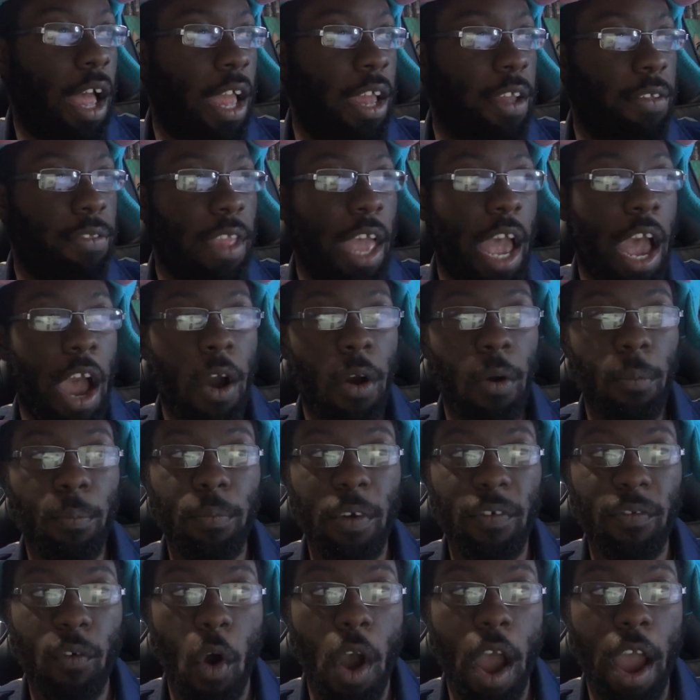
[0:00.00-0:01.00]
Now,
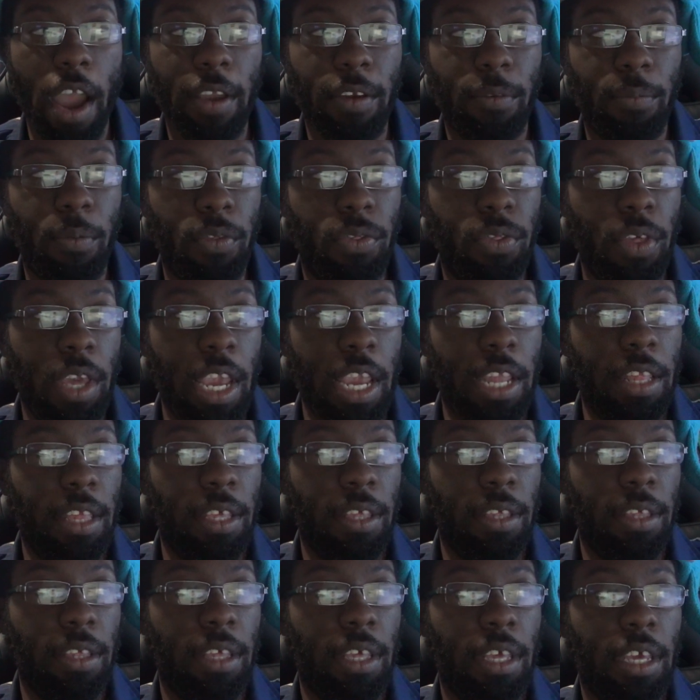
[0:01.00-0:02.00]
before I proceed,
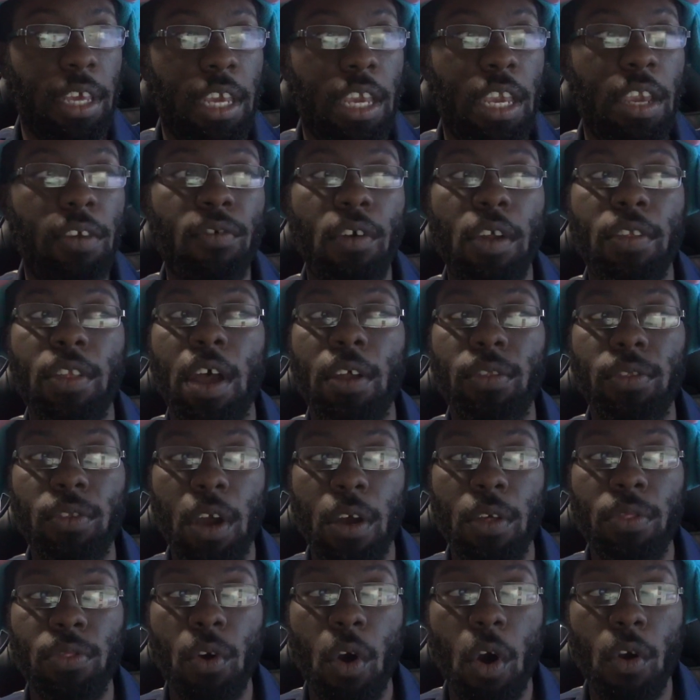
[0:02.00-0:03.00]
if you have not
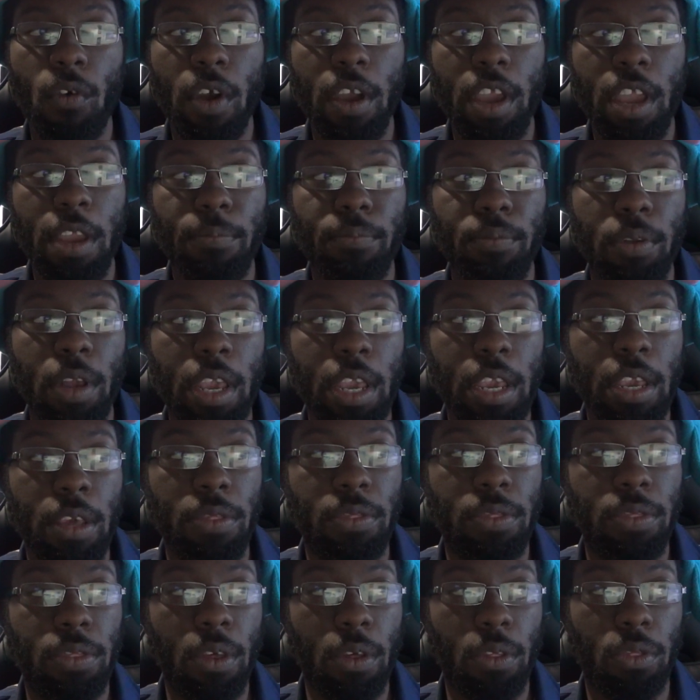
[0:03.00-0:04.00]
done so already, please
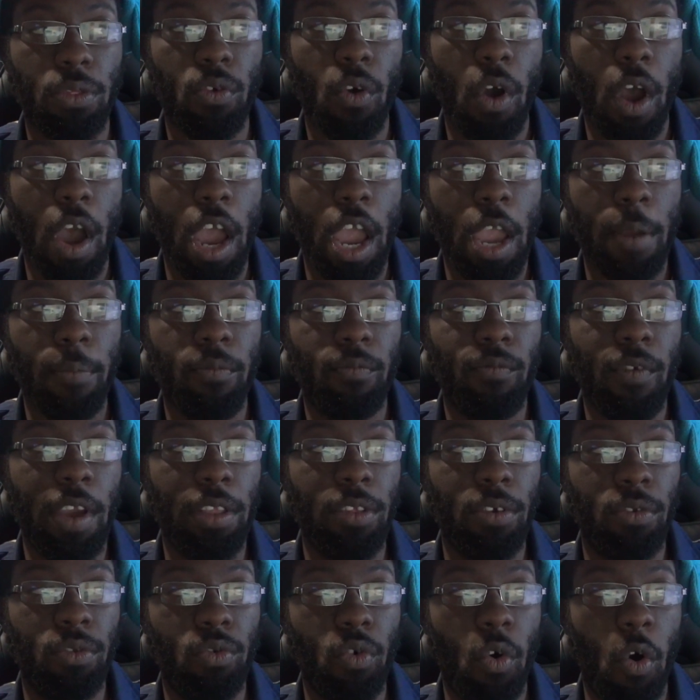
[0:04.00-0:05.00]
subscribe, ring
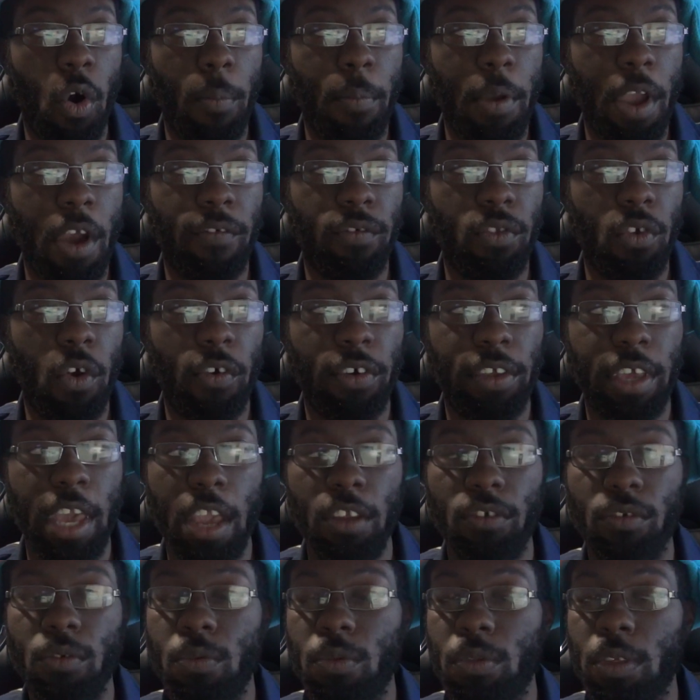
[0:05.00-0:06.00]
the doorbell for
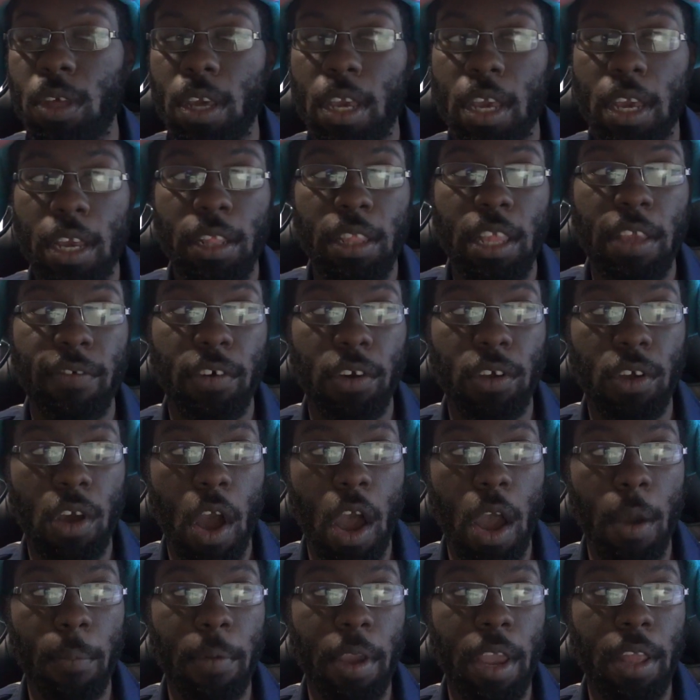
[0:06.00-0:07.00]
notifications, leave a
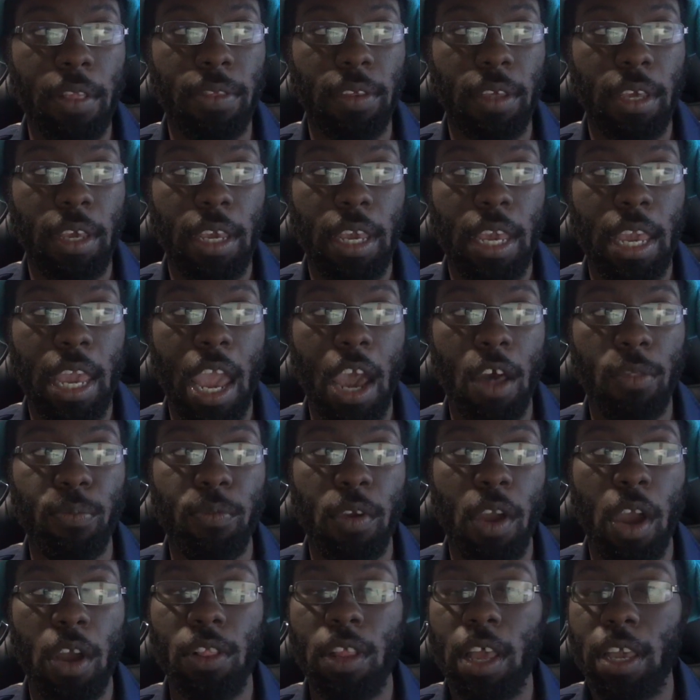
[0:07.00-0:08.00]
comment. It helps
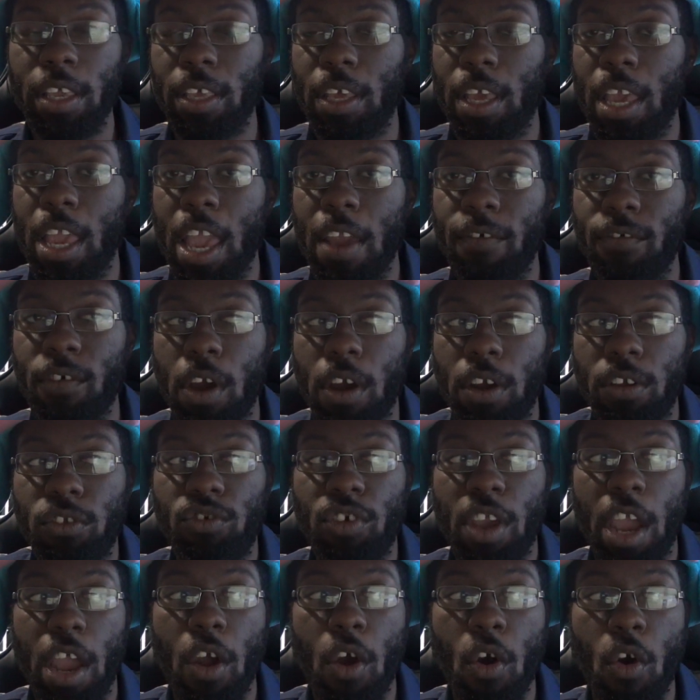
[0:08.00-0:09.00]
me out like every other
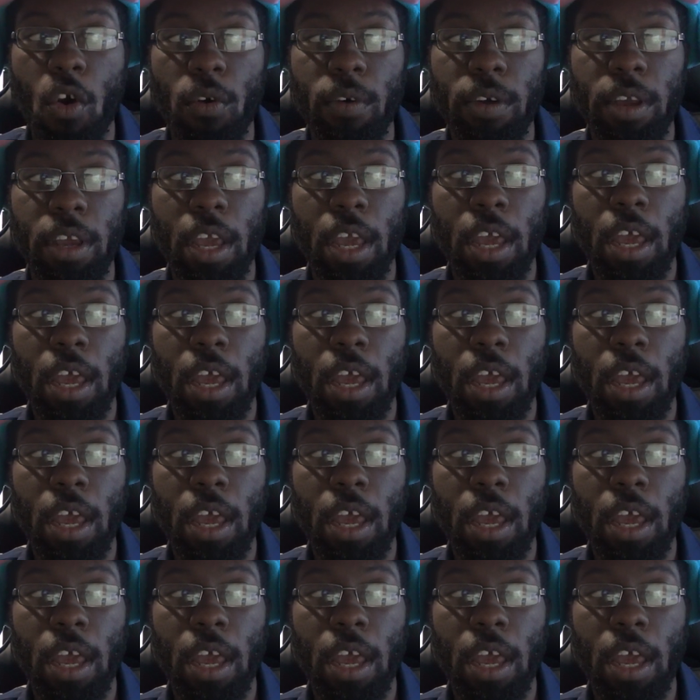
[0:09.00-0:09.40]
channel.